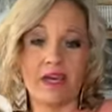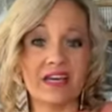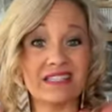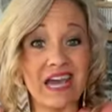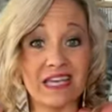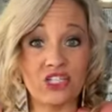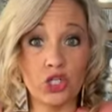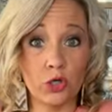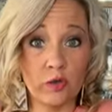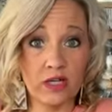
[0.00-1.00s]
Because at
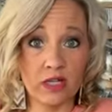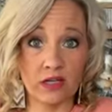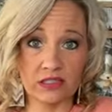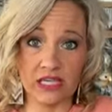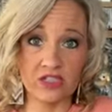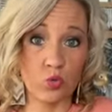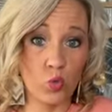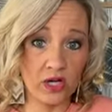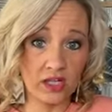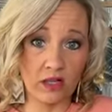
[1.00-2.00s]
2 o'clock, it's
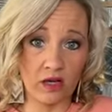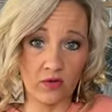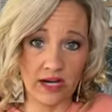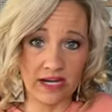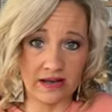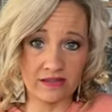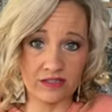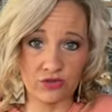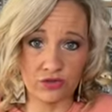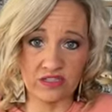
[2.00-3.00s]
1 o'clock right now,
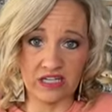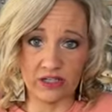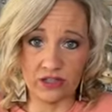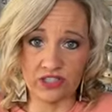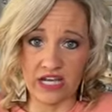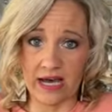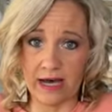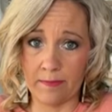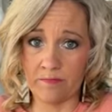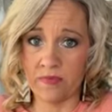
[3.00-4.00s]
Central Standard
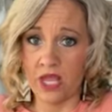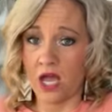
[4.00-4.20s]
Time.